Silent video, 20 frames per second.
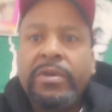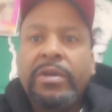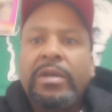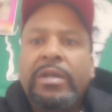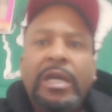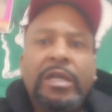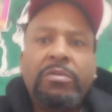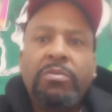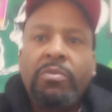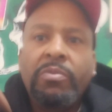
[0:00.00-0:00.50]

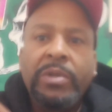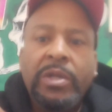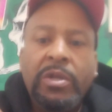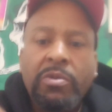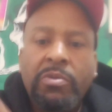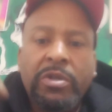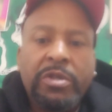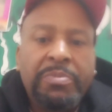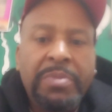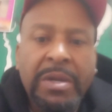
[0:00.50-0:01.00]
and that's what we
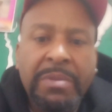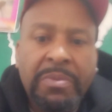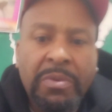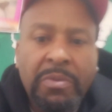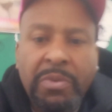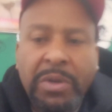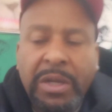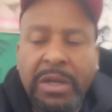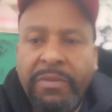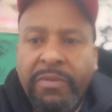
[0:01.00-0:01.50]
do as people.
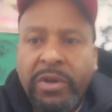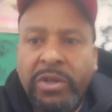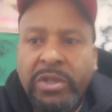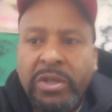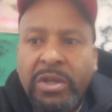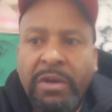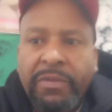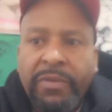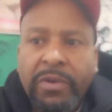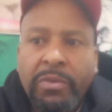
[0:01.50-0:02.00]
We give
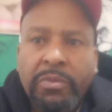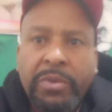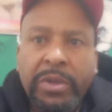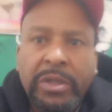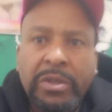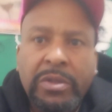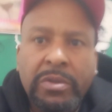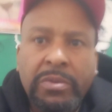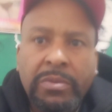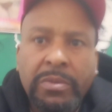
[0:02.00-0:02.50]
ourselves a
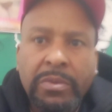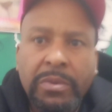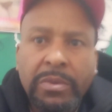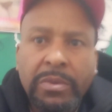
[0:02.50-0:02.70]
reason.